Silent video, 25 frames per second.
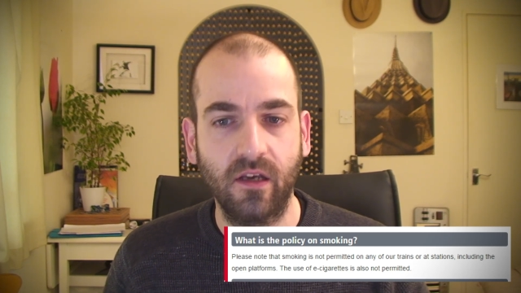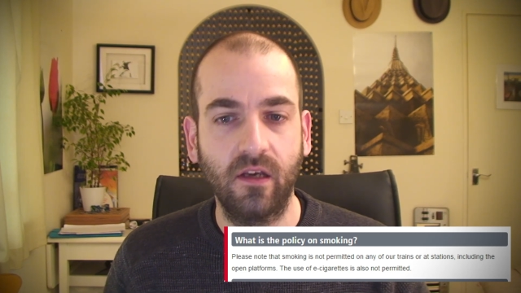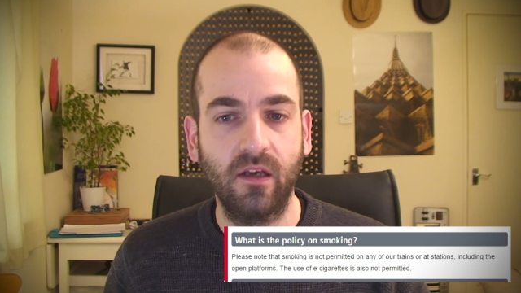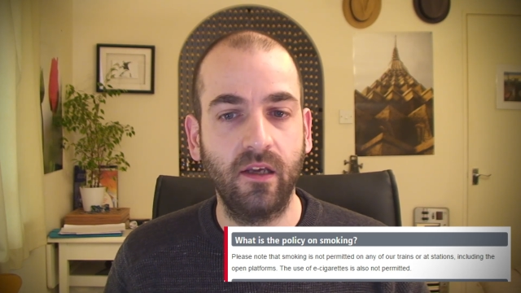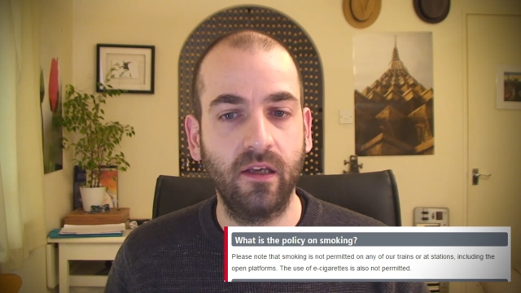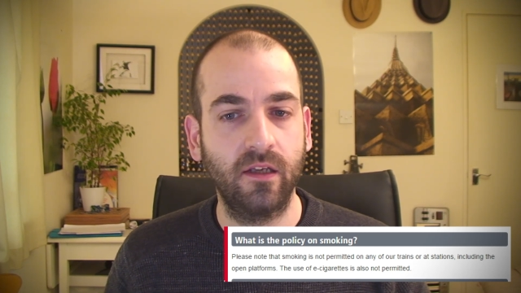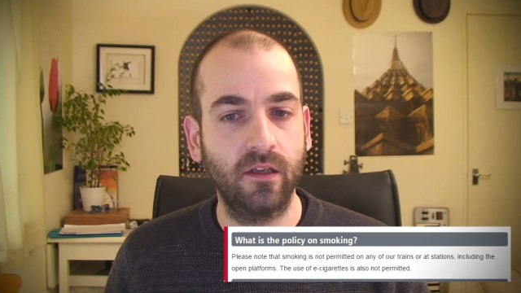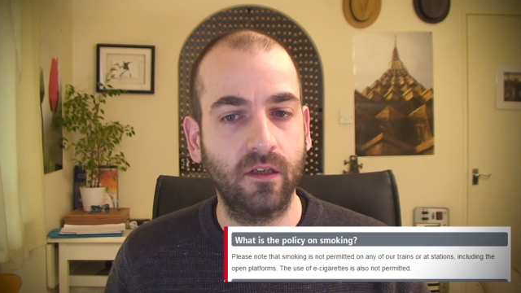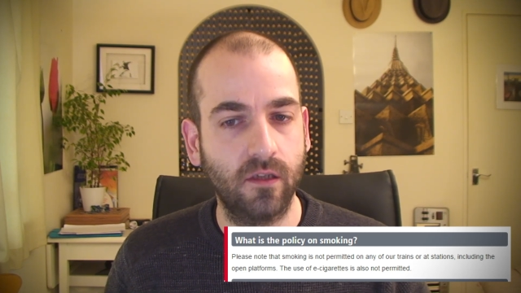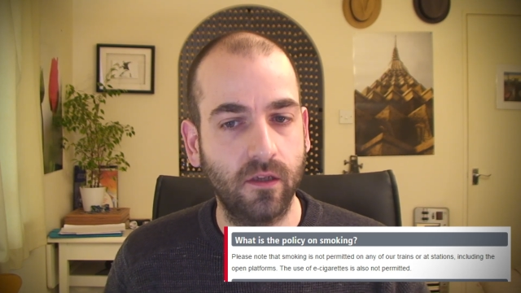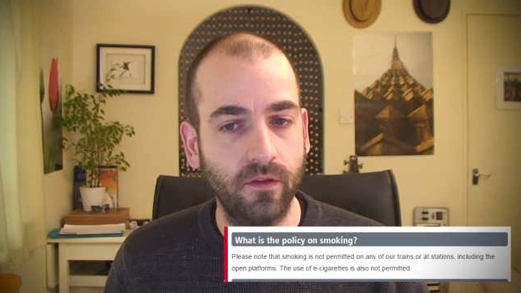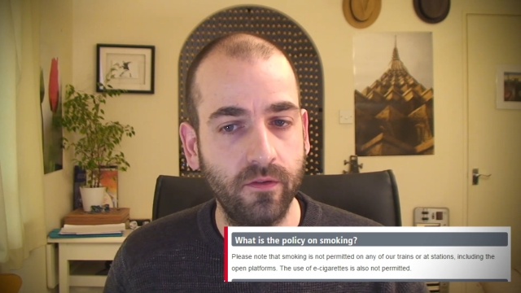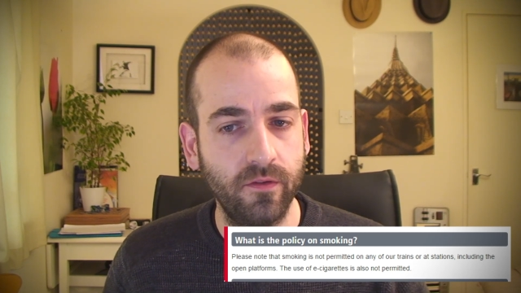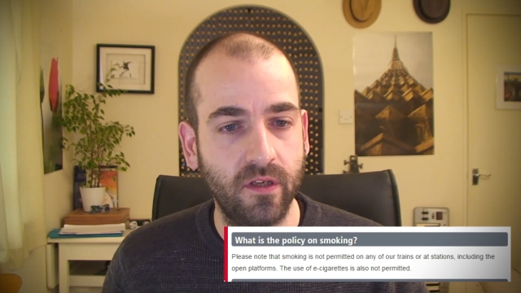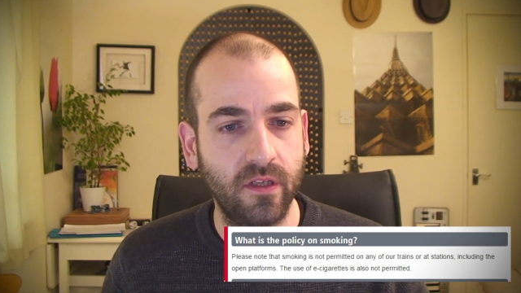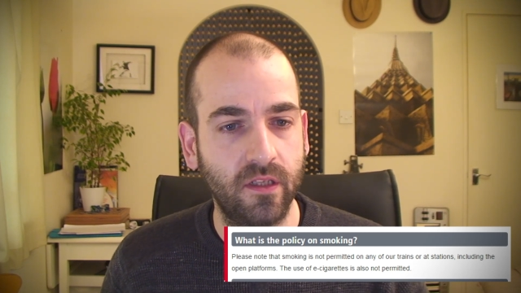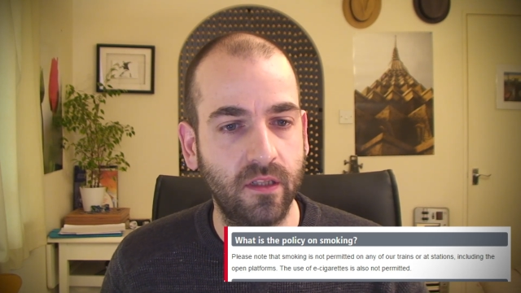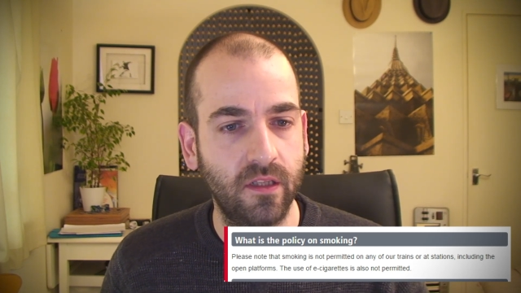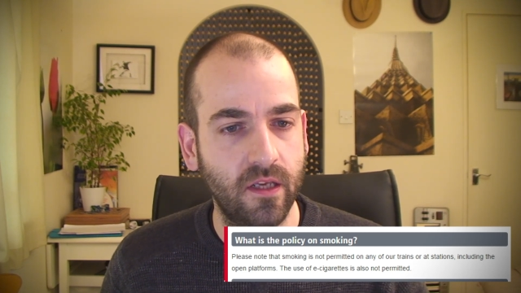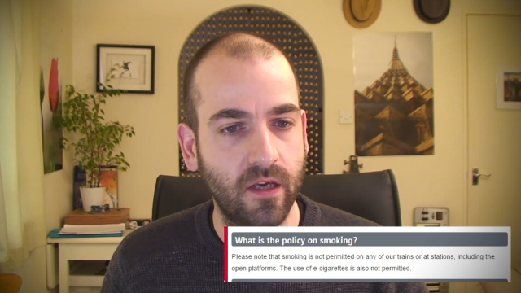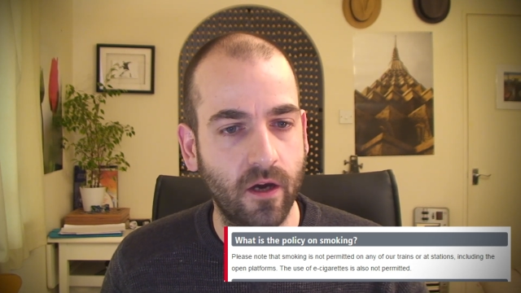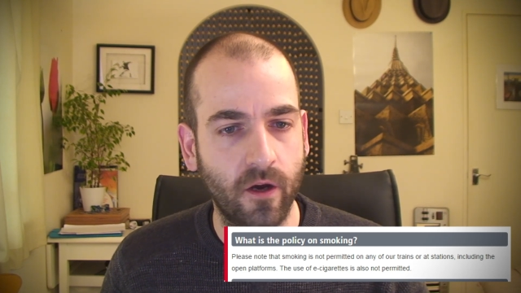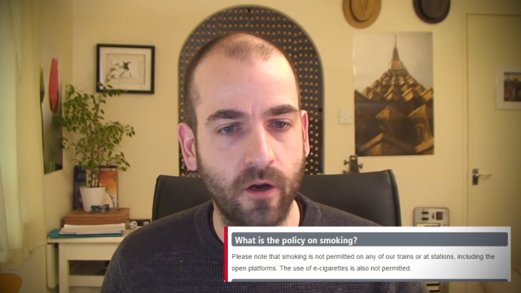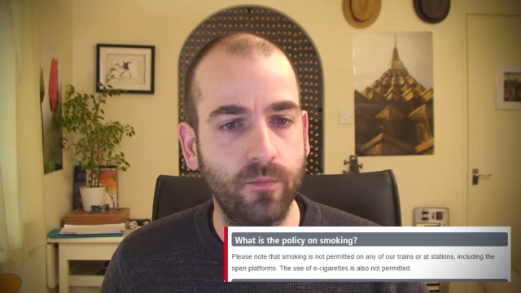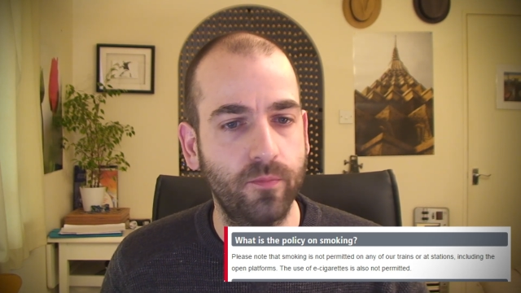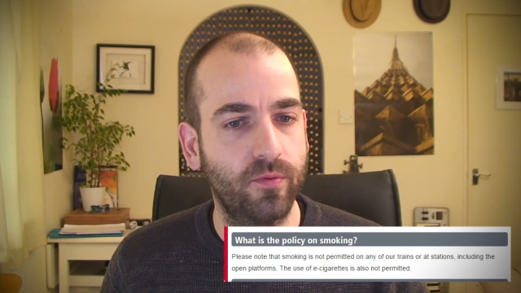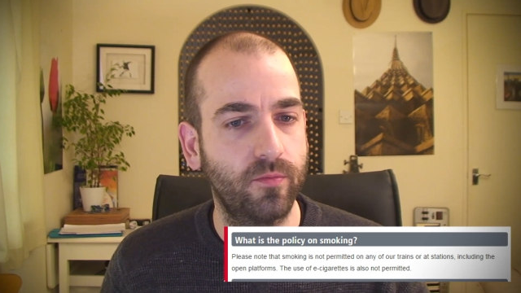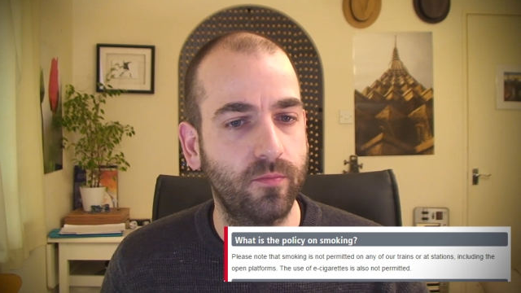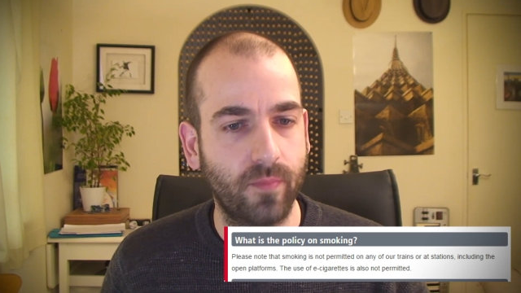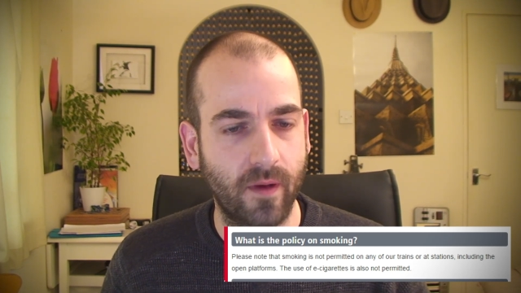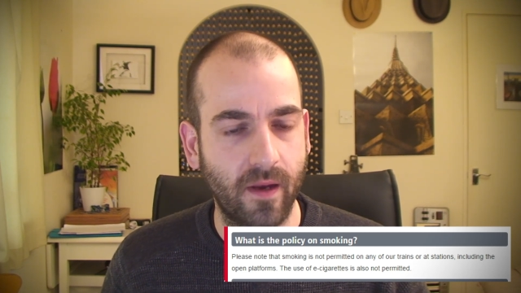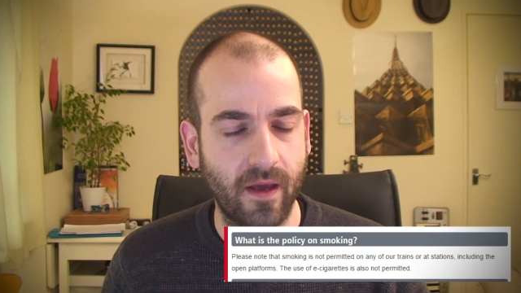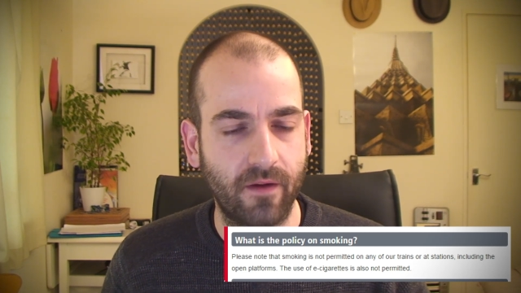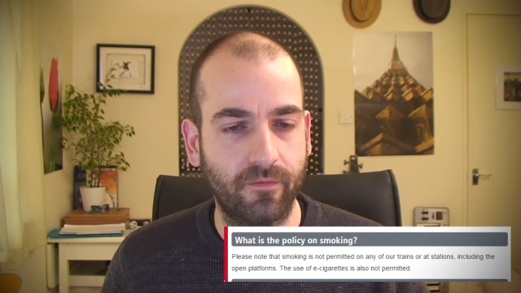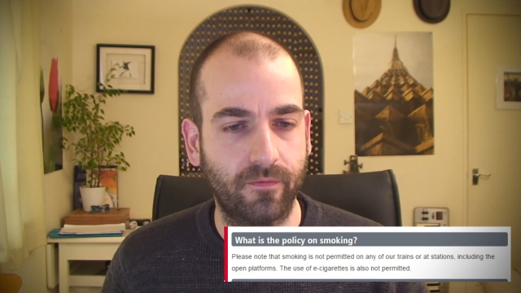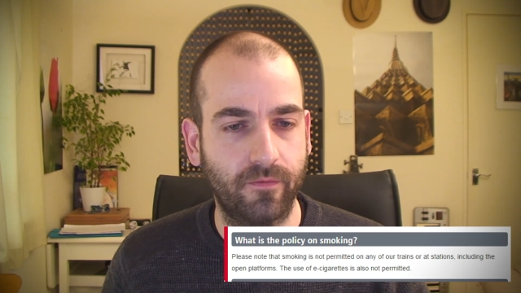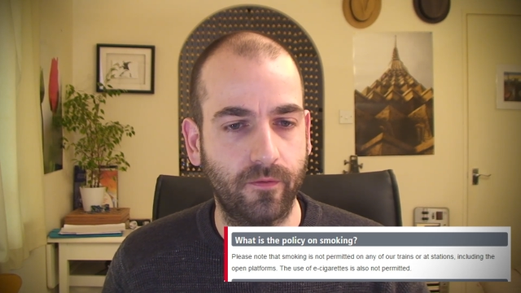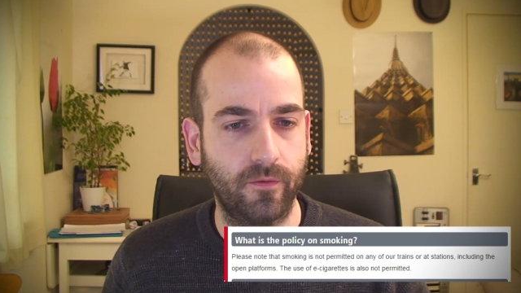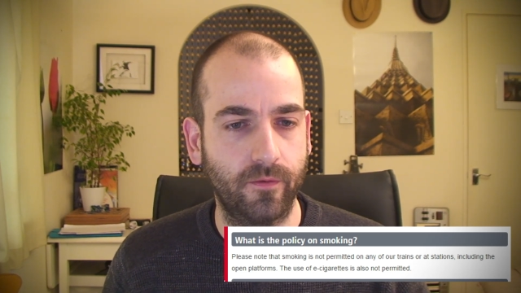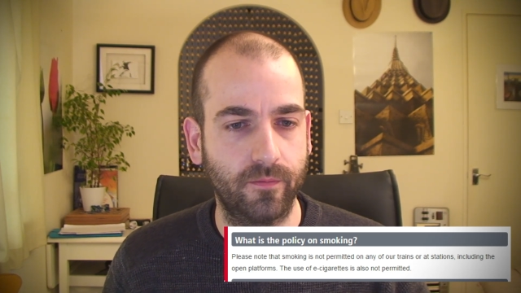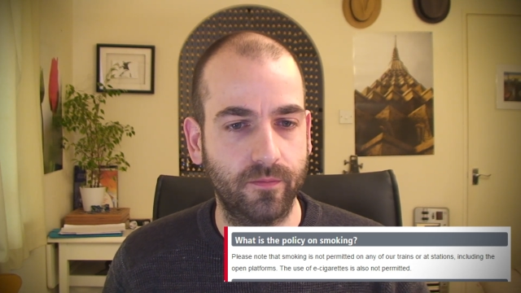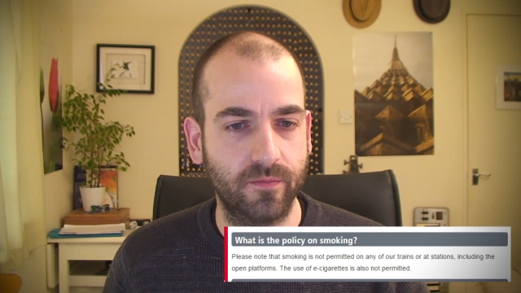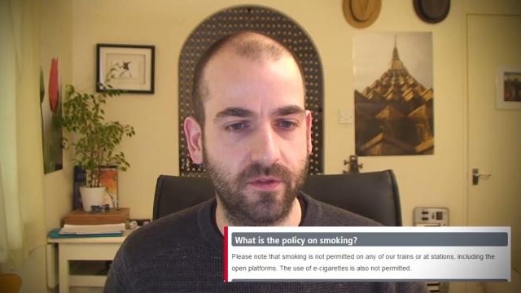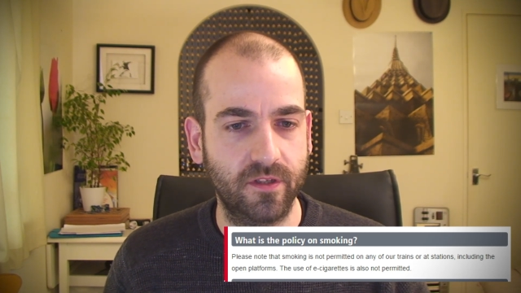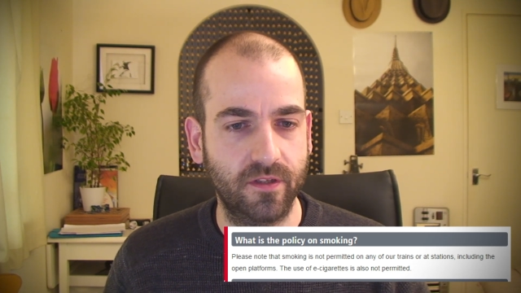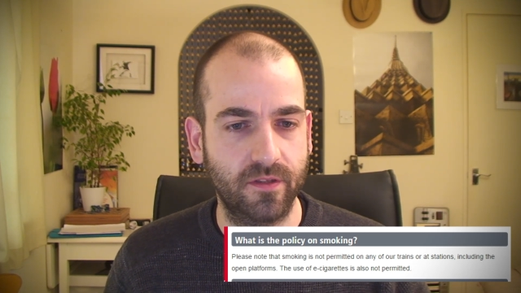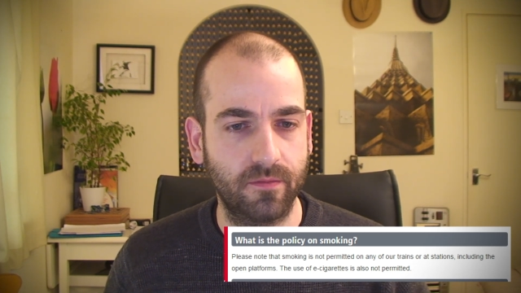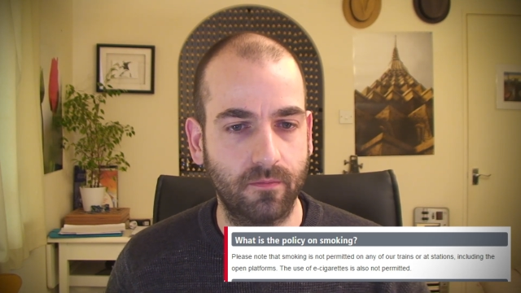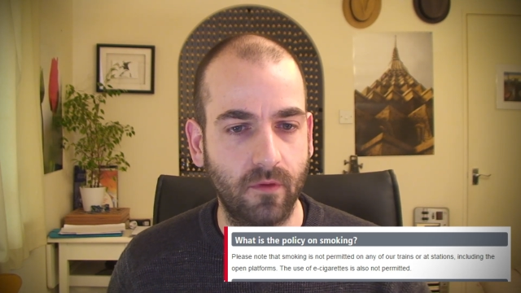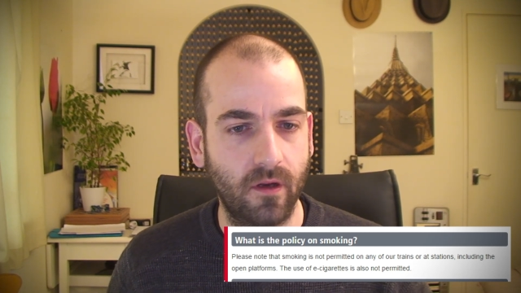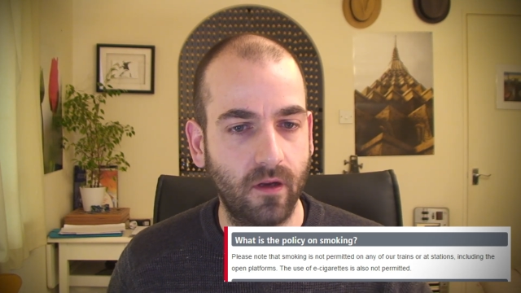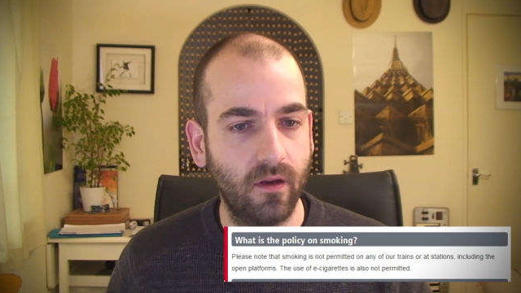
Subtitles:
including the open platforms.